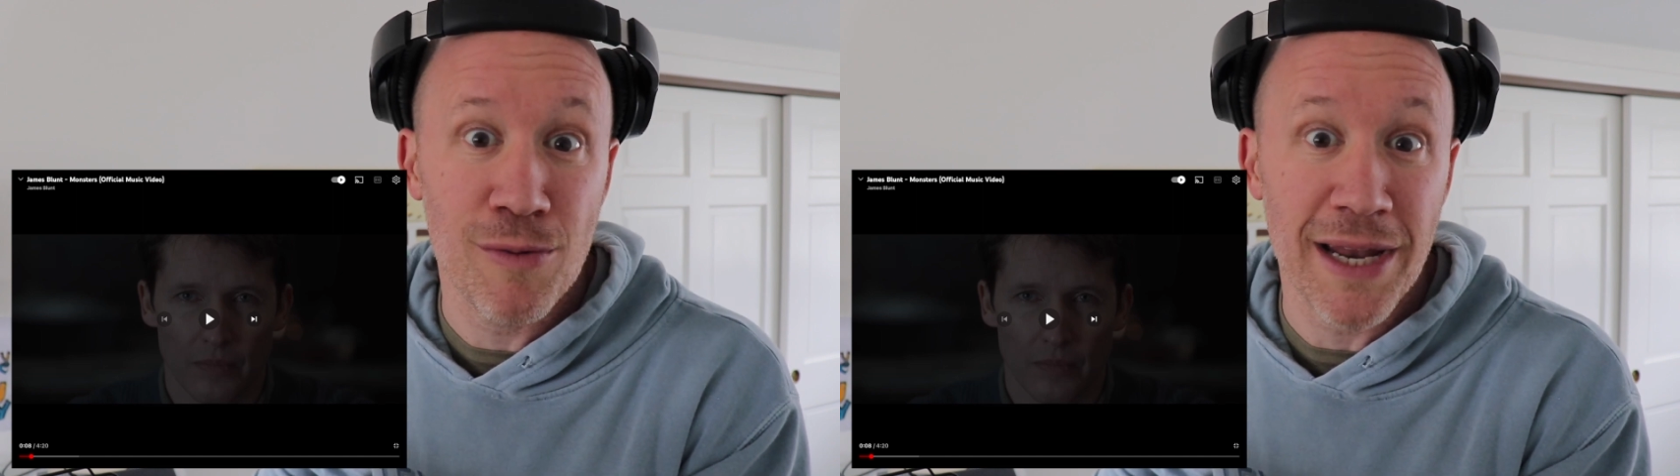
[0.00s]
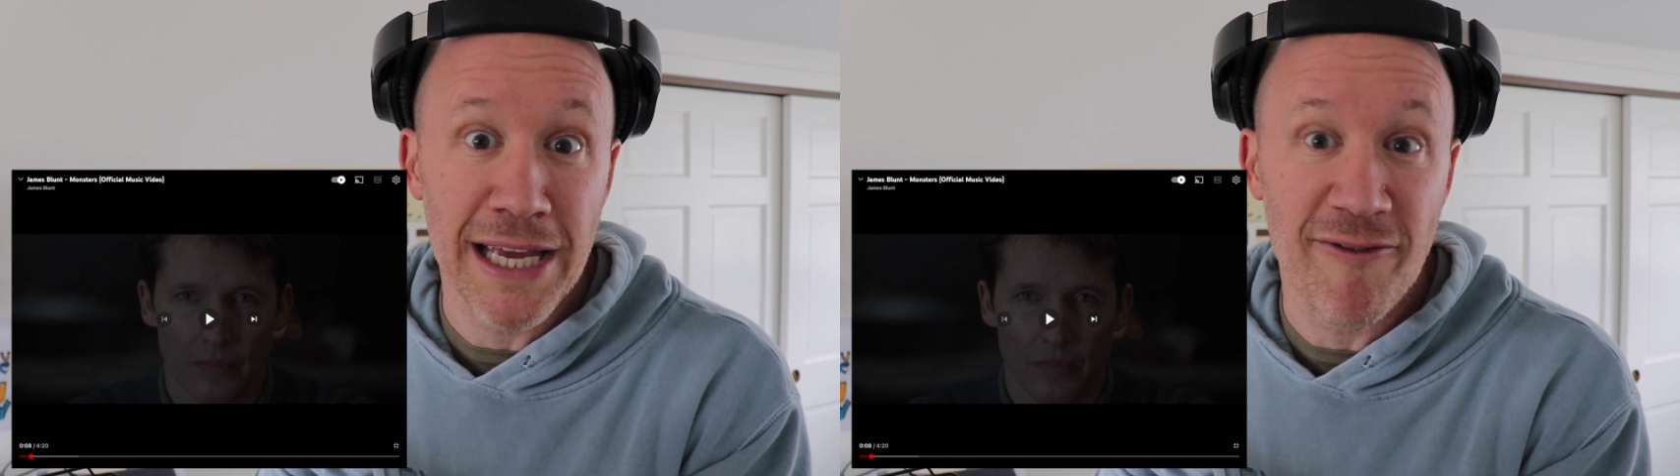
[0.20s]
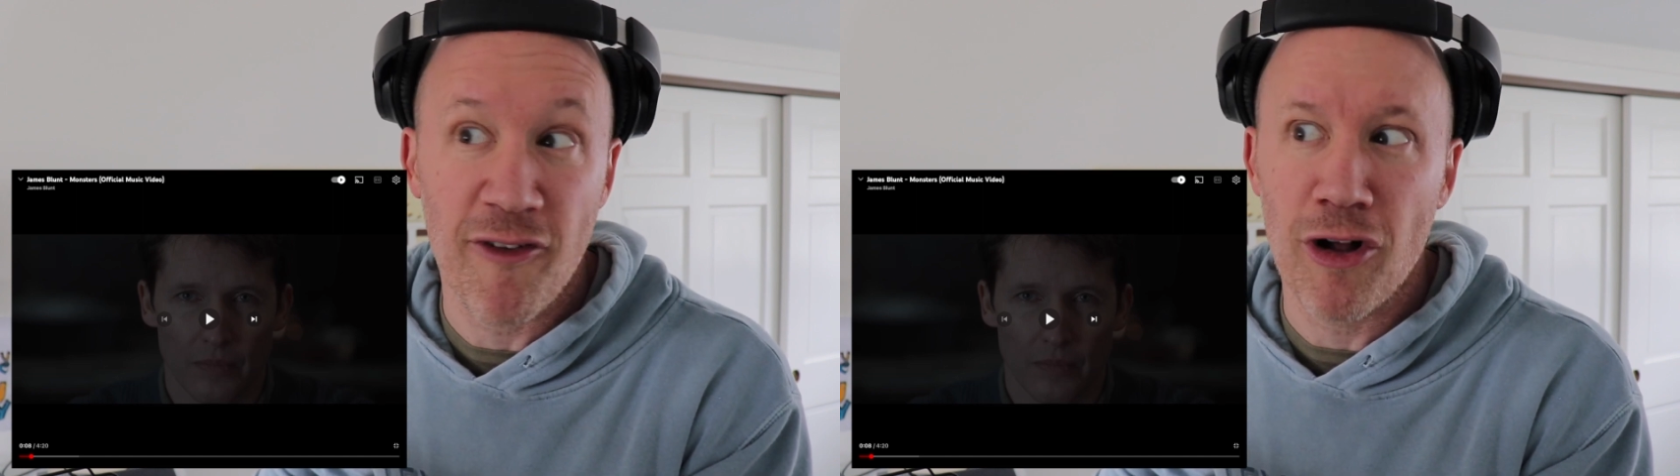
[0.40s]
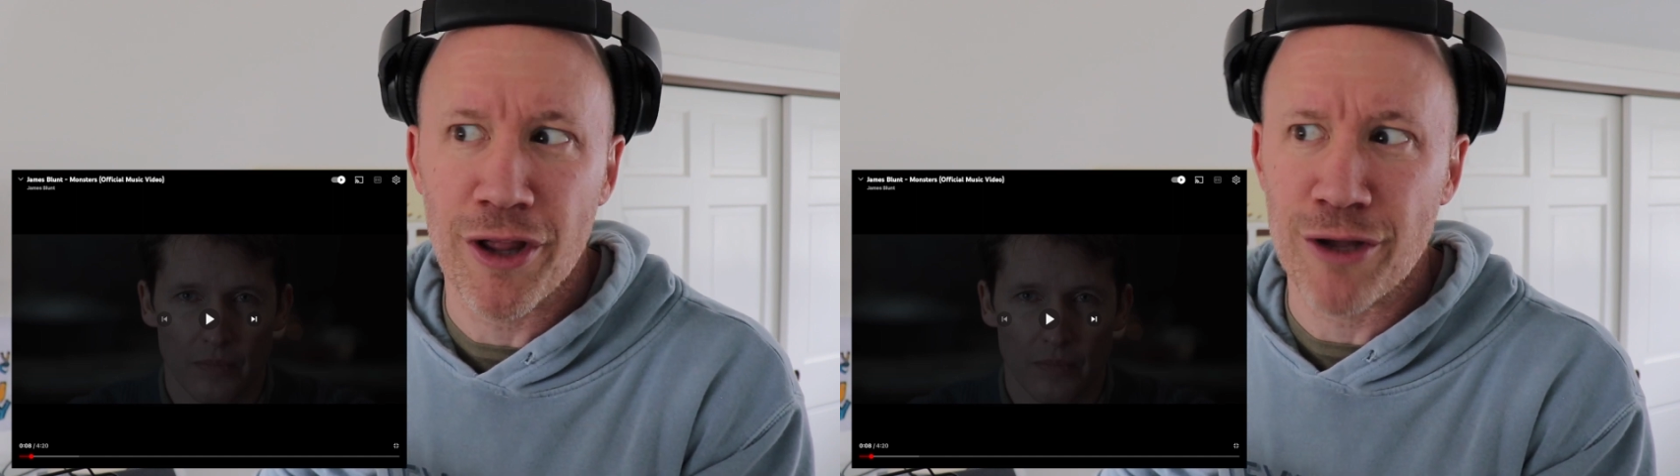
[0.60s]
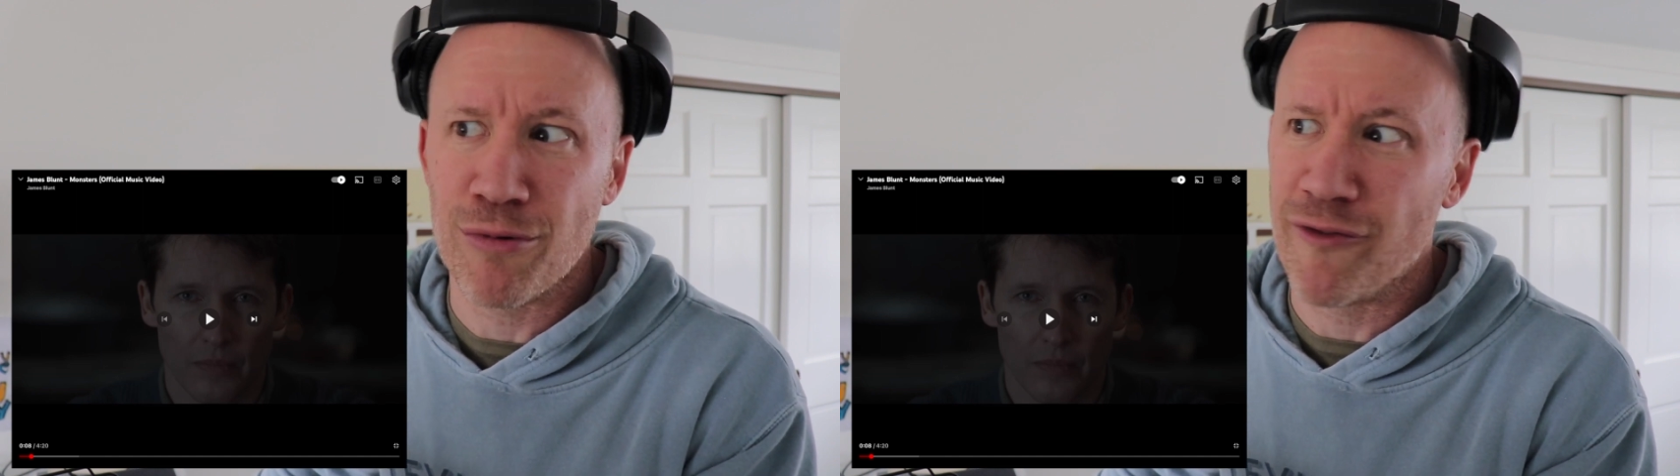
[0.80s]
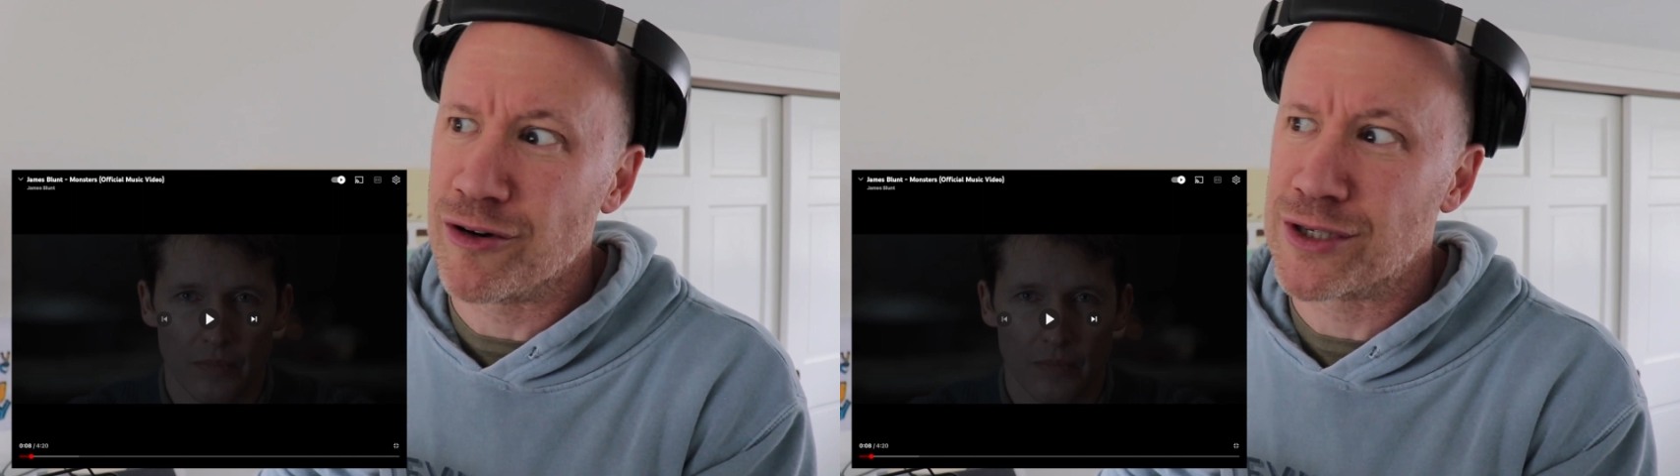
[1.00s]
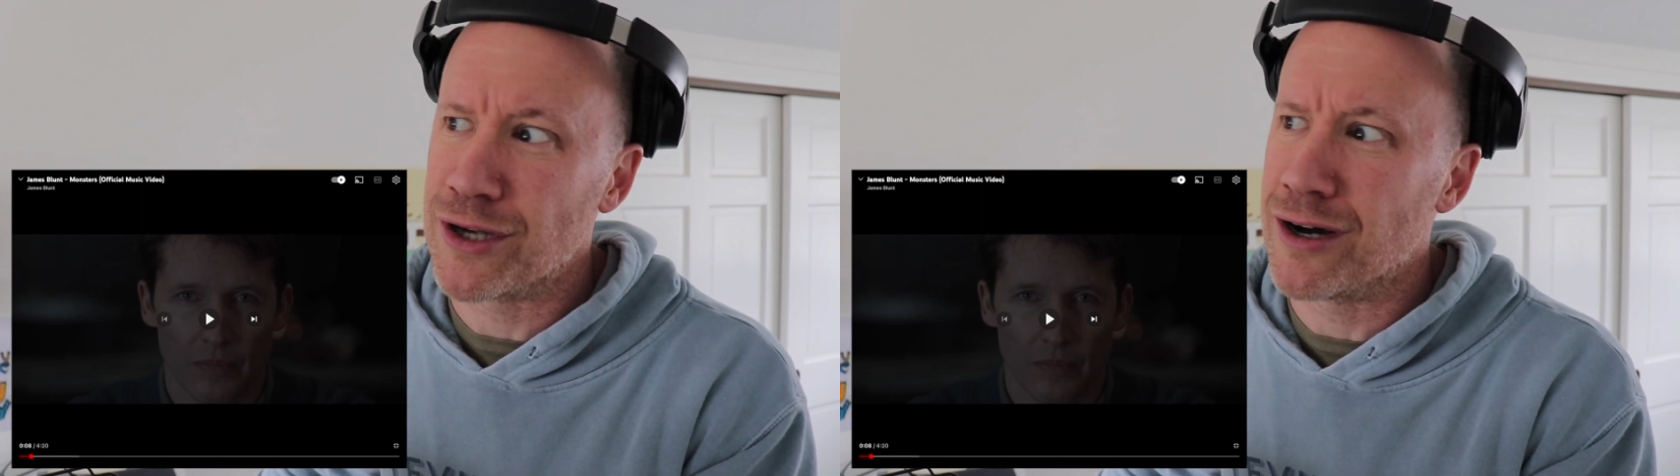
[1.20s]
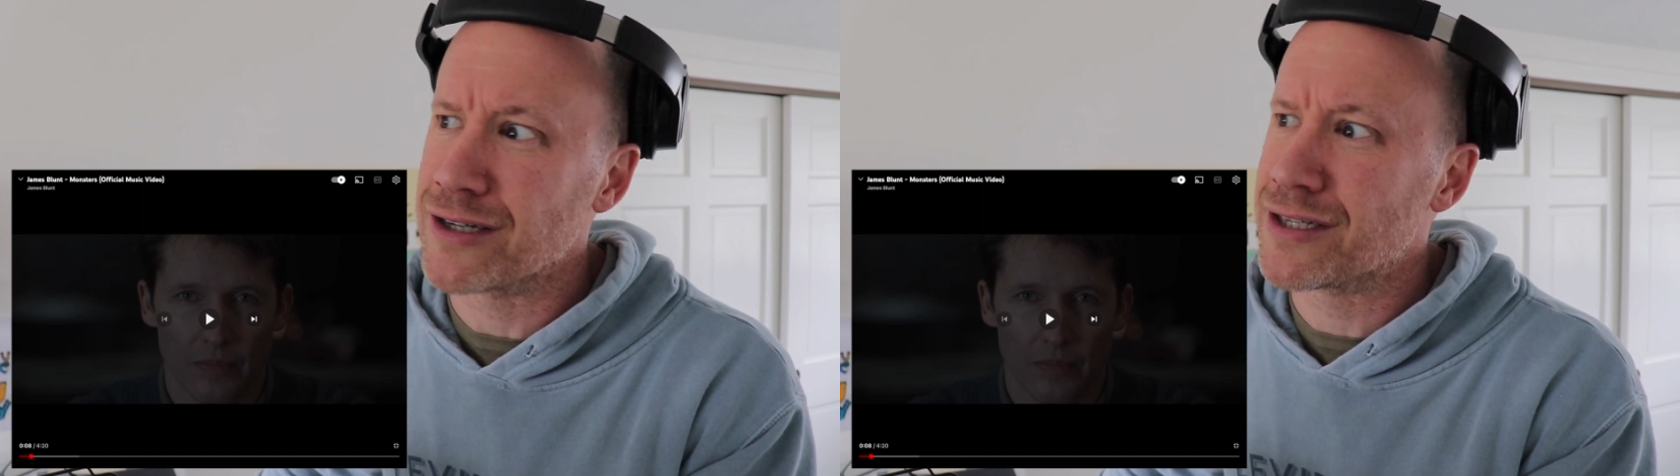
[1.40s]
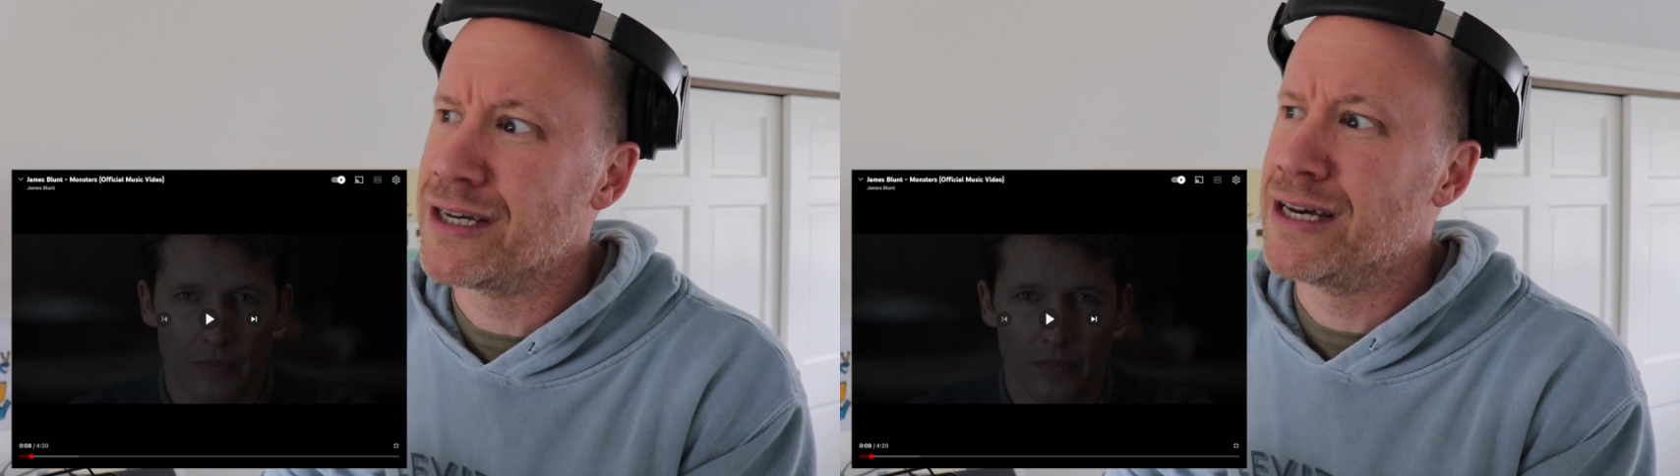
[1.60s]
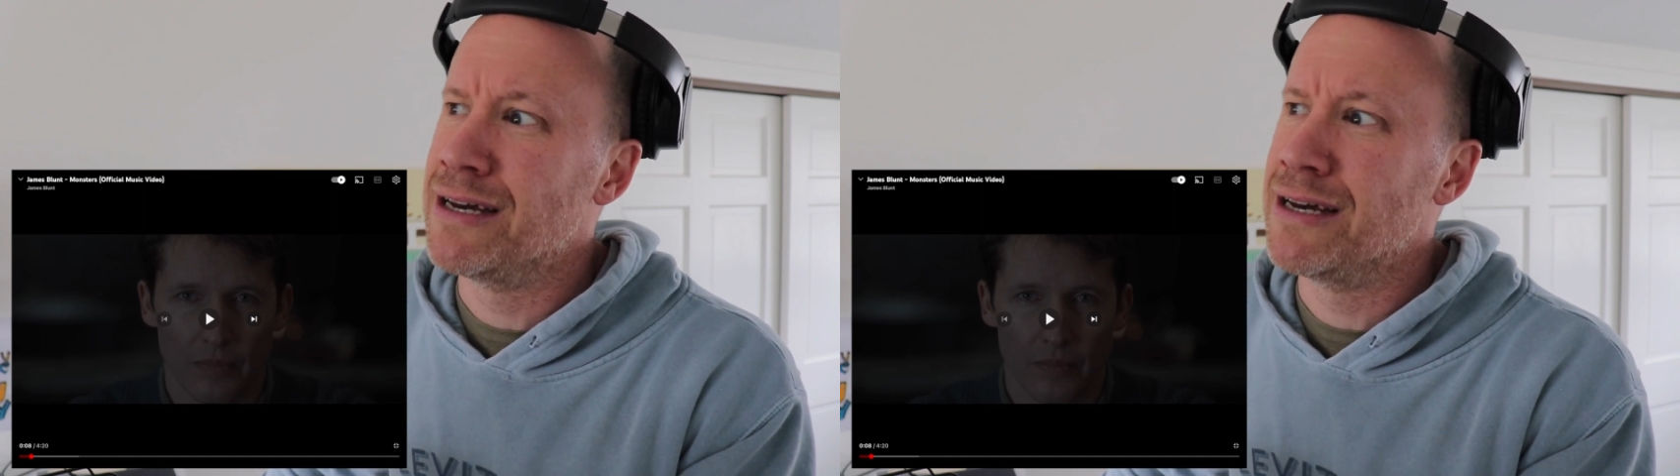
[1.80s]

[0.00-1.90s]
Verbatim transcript: many falling in reverse songs.